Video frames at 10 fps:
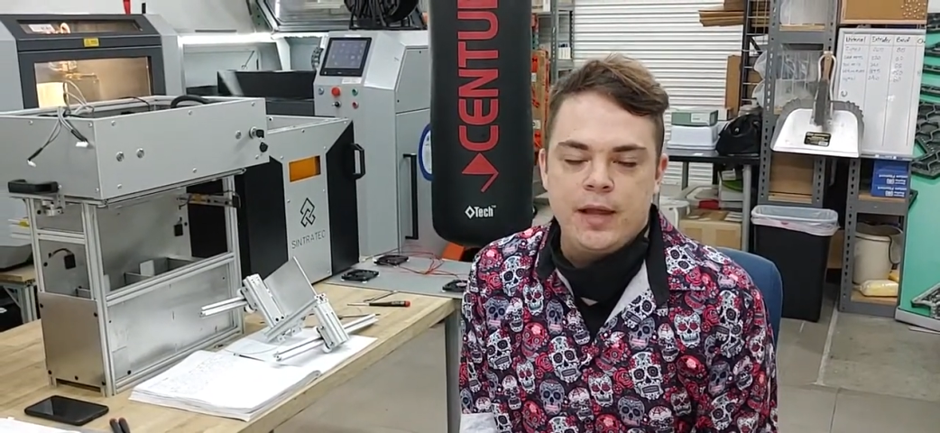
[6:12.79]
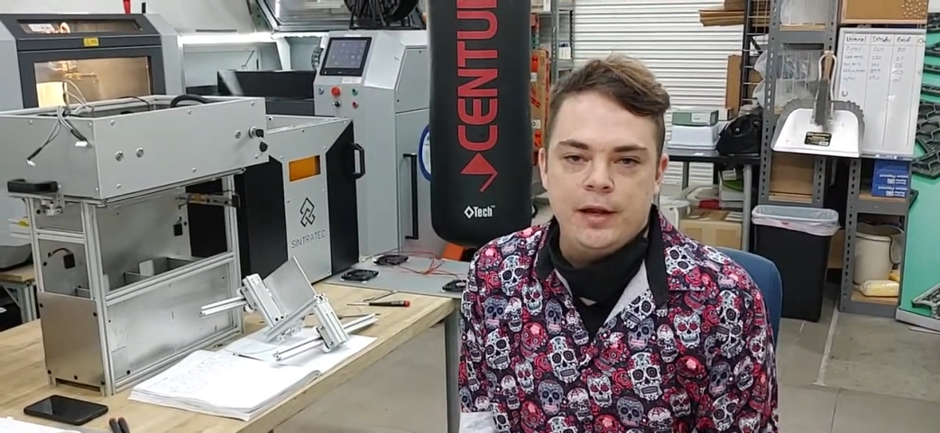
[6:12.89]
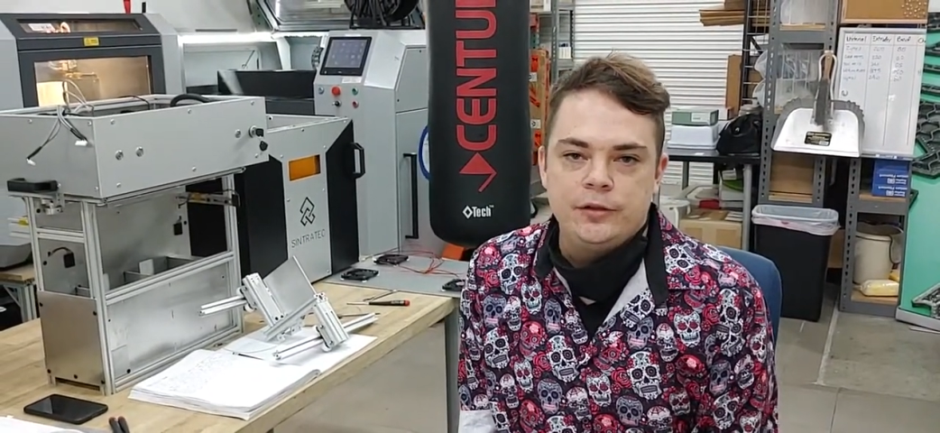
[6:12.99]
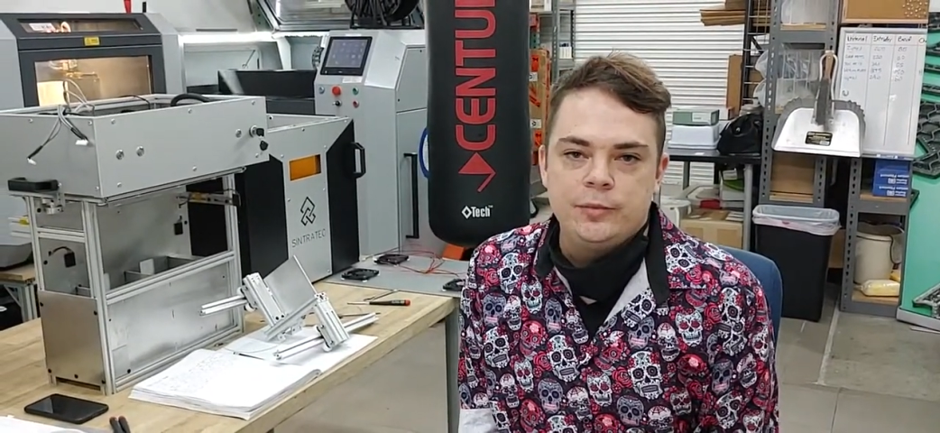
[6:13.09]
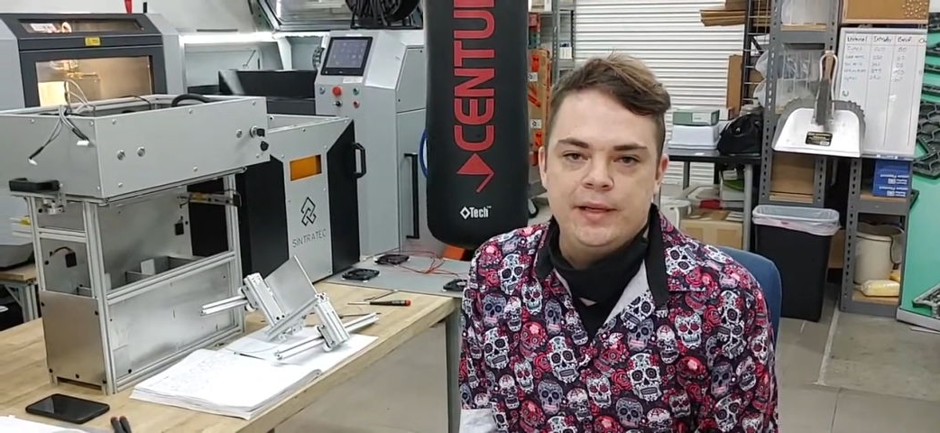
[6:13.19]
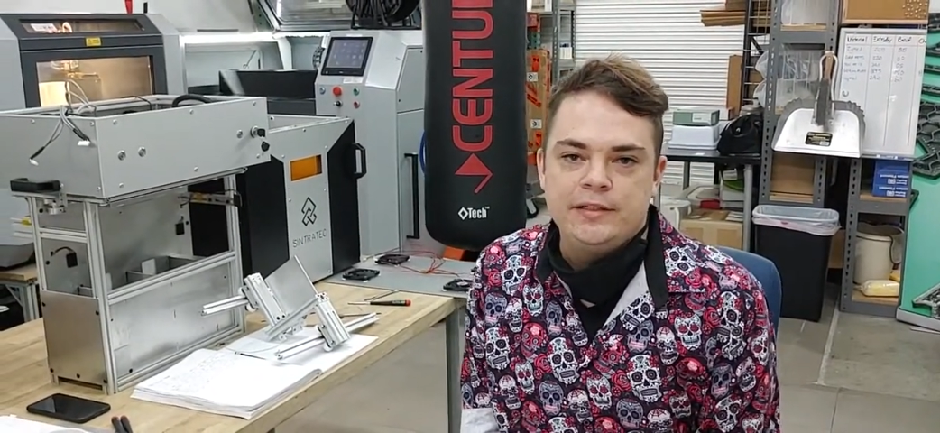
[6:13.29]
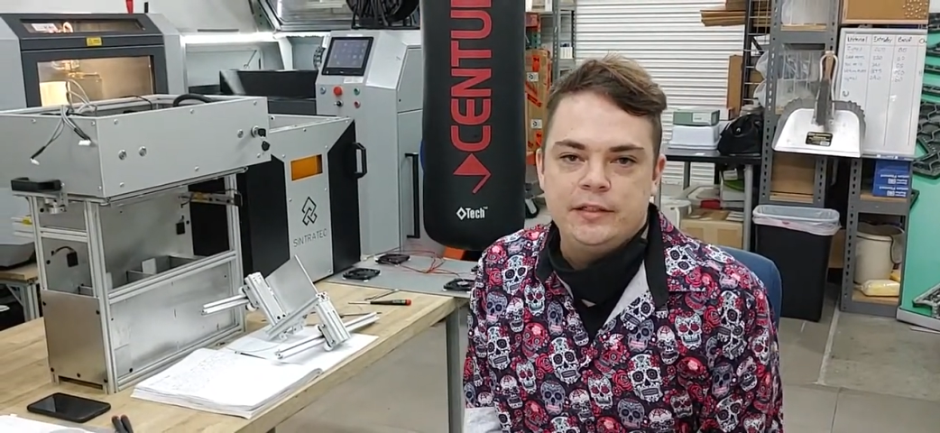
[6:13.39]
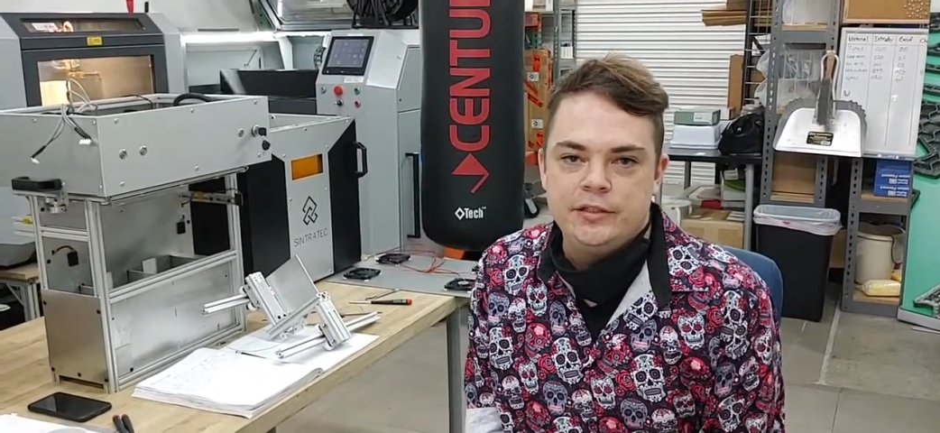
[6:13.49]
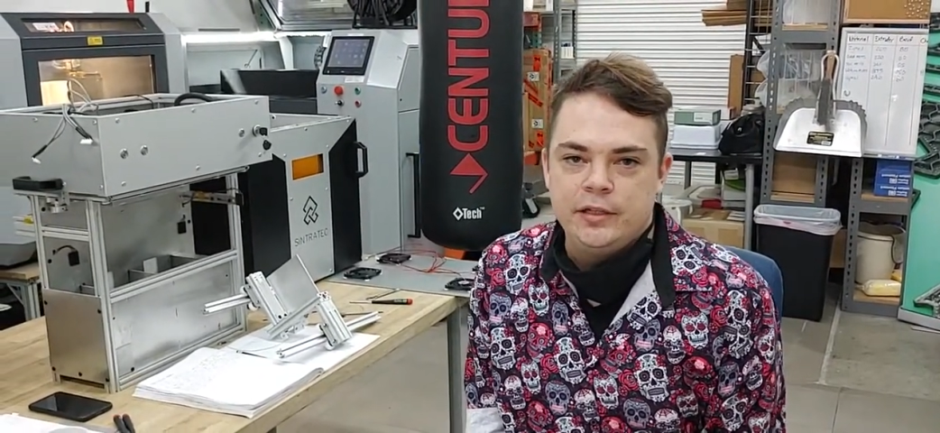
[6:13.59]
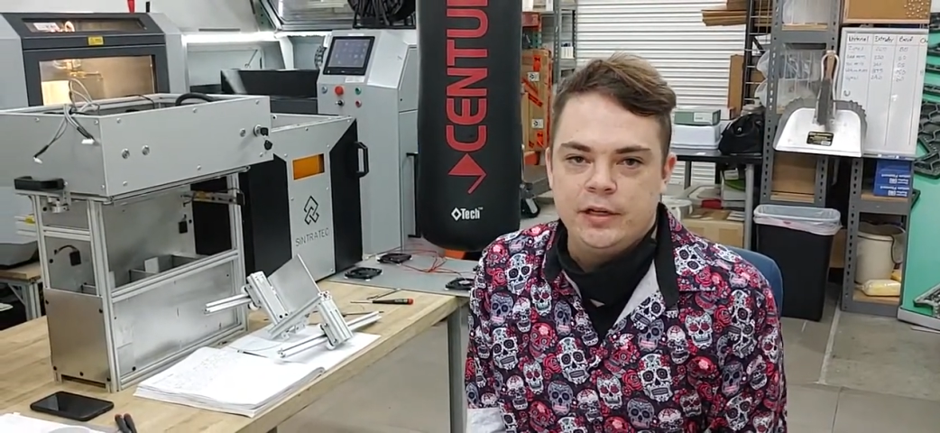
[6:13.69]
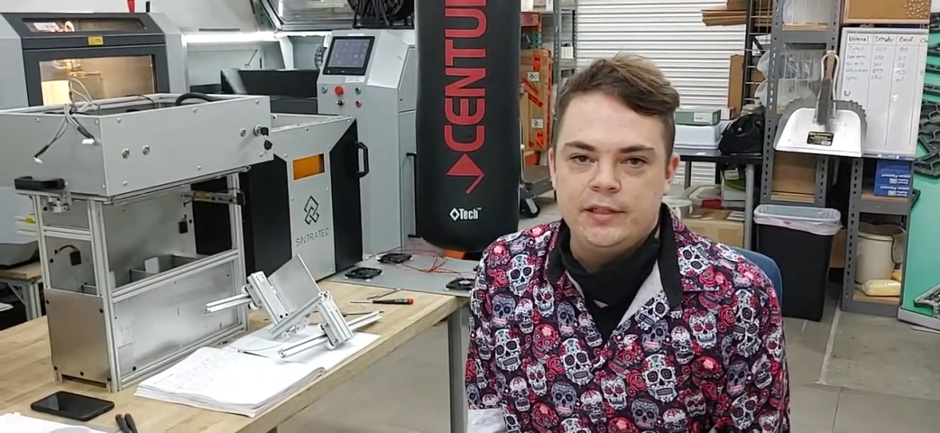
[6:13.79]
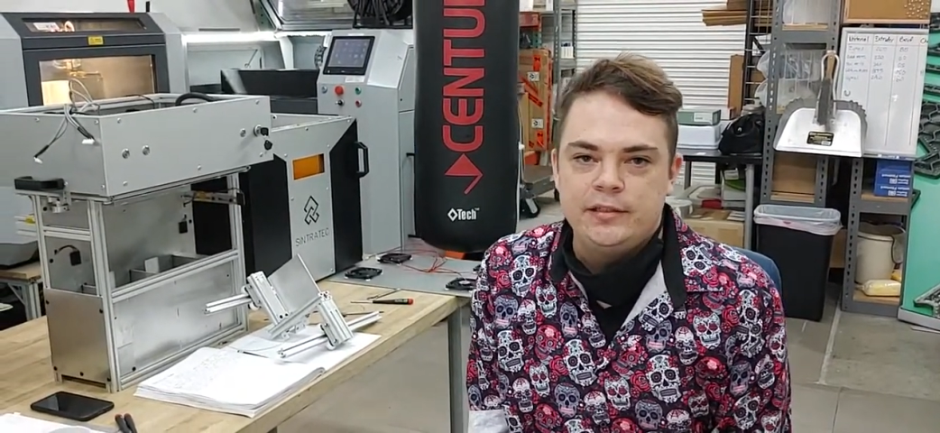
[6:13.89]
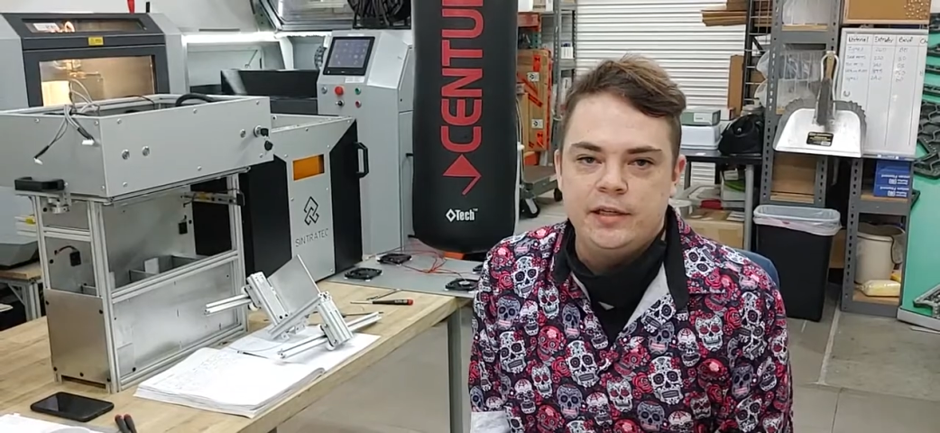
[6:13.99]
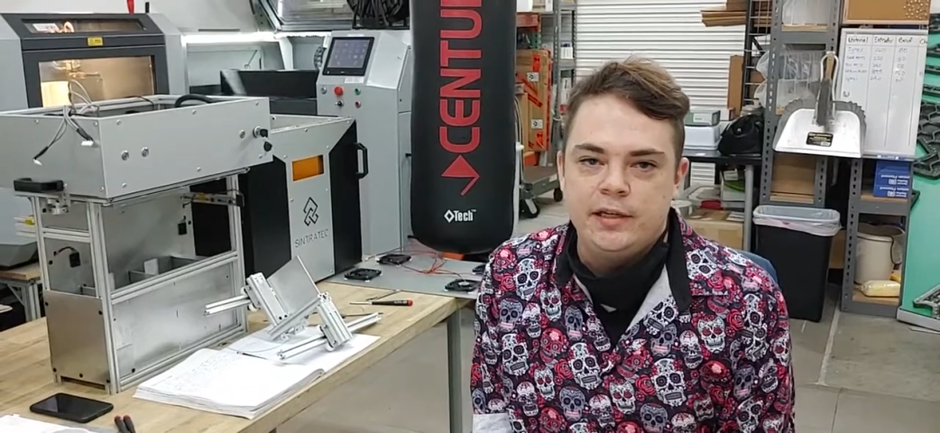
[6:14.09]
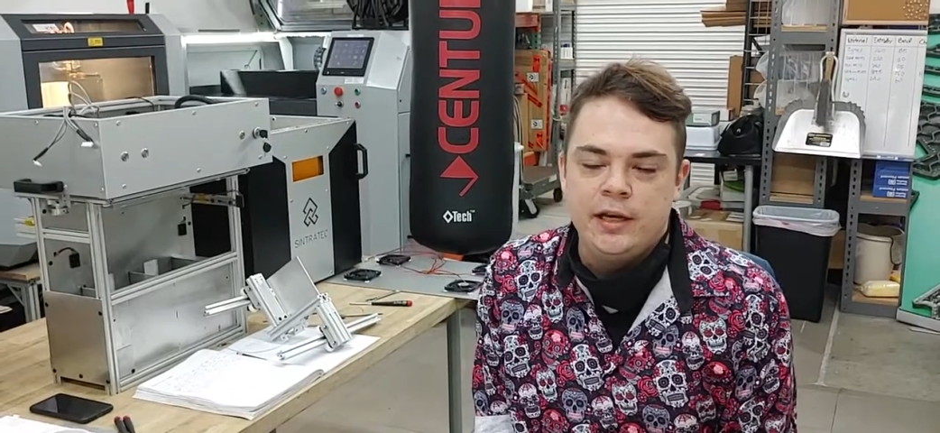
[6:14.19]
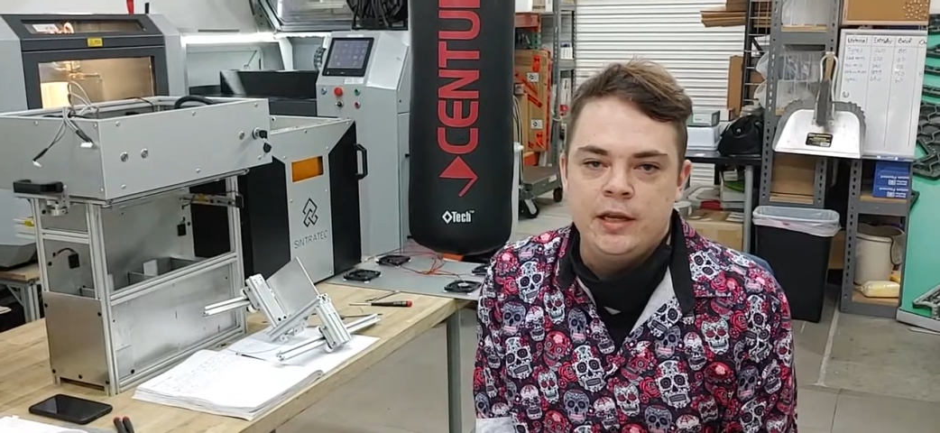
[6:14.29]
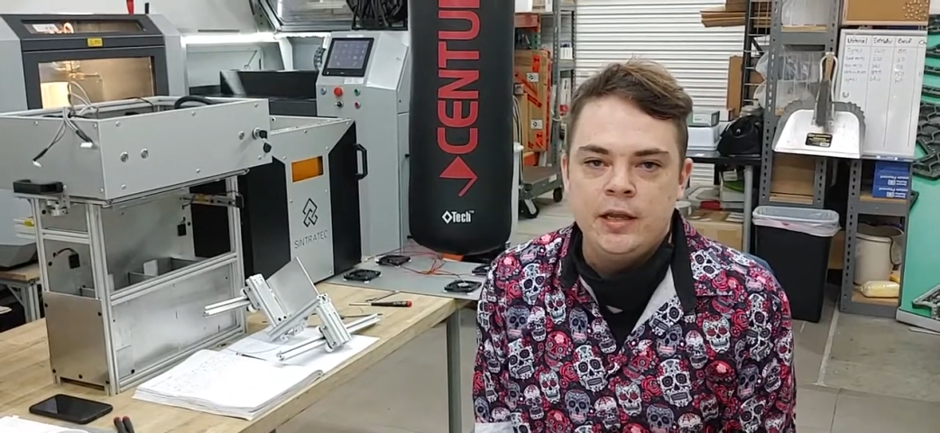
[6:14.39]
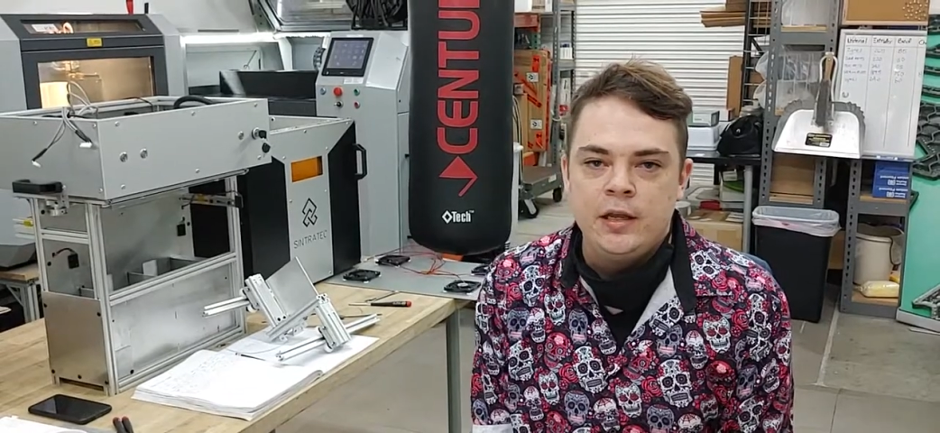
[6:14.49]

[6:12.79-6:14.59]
aerospace engineering studying